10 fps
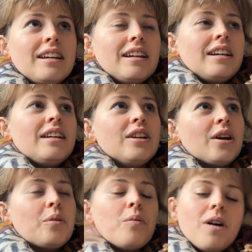
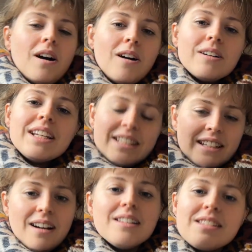world, it
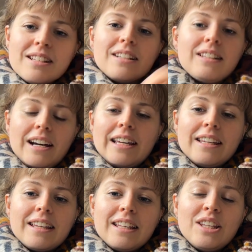does look
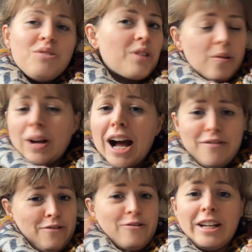like you don't have
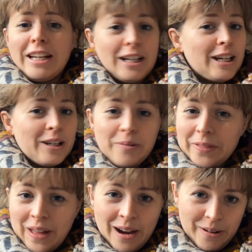a freaking clue what
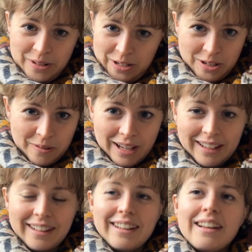the hell you're
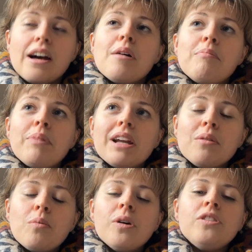doing. But I
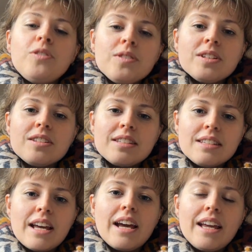want you to
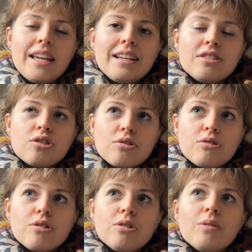stay
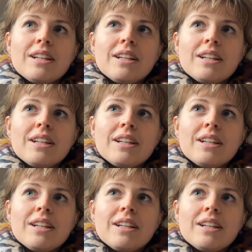true and